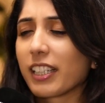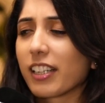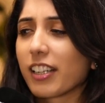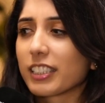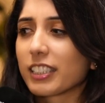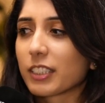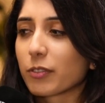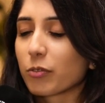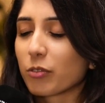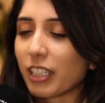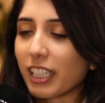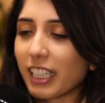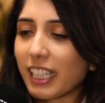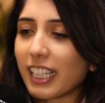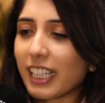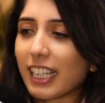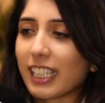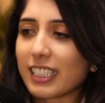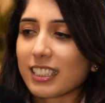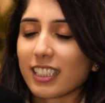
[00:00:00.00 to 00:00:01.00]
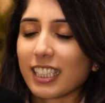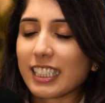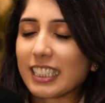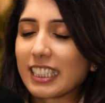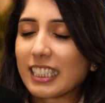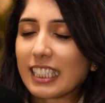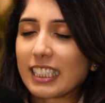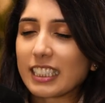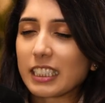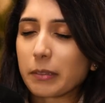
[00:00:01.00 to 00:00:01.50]
It's really
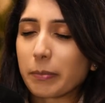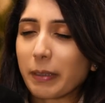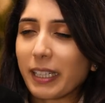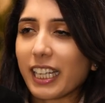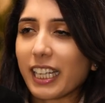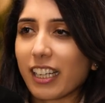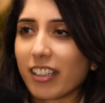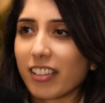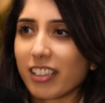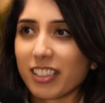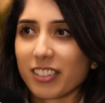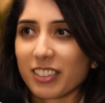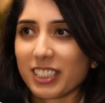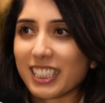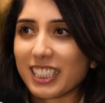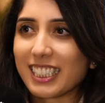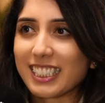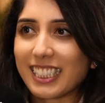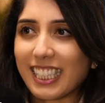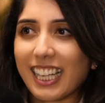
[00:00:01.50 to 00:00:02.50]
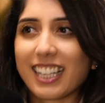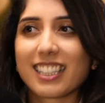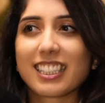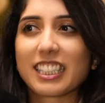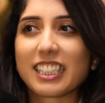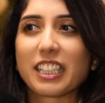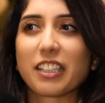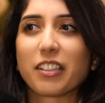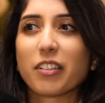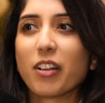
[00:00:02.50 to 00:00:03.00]
exciting to be here, and also to hear that
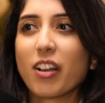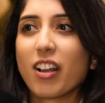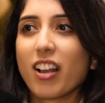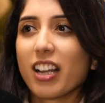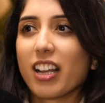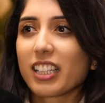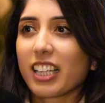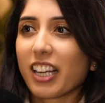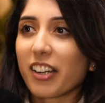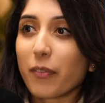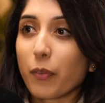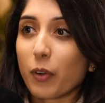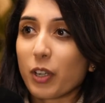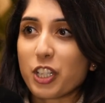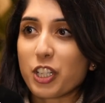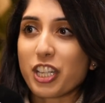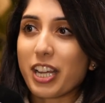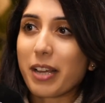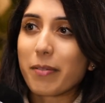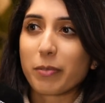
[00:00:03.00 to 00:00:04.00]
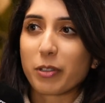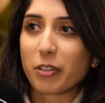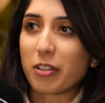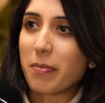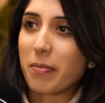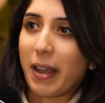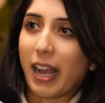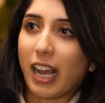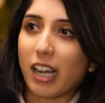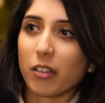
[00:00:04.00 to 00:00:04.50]
you kind of want to share more
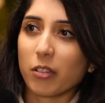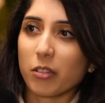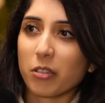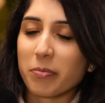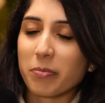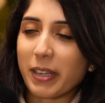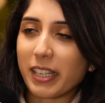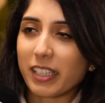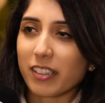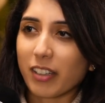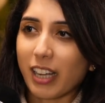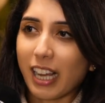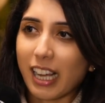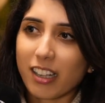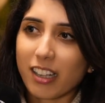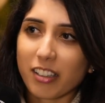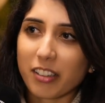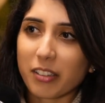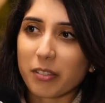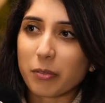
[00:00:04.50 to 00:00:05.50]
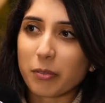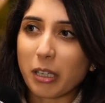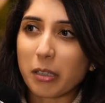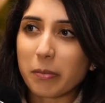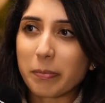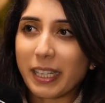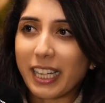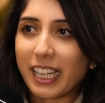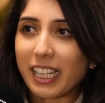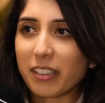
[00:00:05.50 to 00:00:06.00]
about hormonal health and
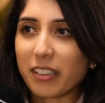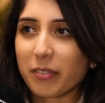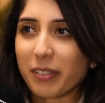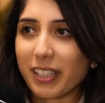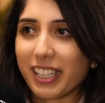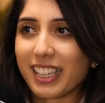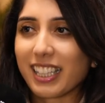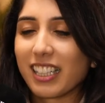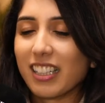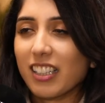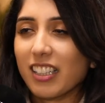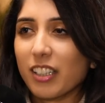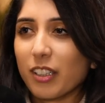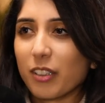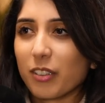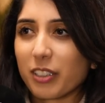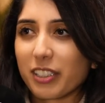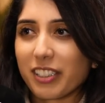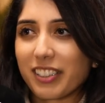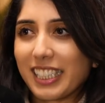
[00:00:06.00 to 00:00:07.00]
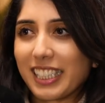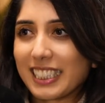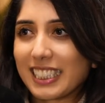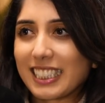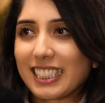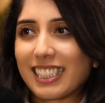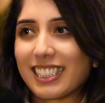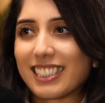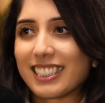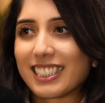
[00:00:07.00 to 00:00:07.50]
well-being with all your
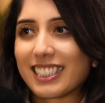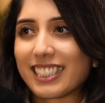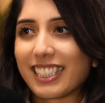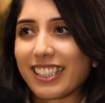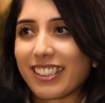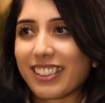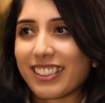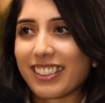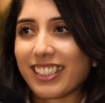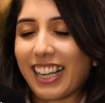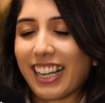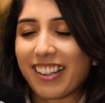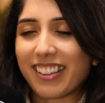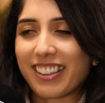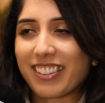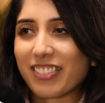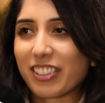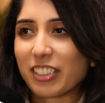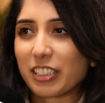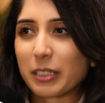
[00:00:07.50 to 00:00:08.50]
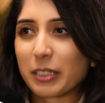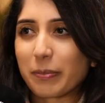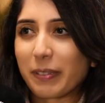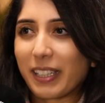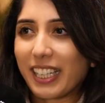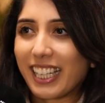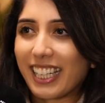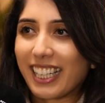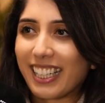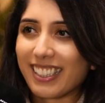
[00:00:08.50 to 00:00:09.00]
listeners. So yeah, thrilled to
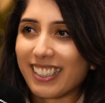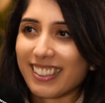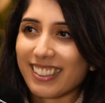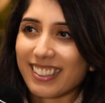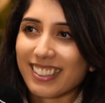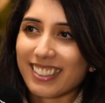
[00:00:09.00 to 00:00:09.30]
be here.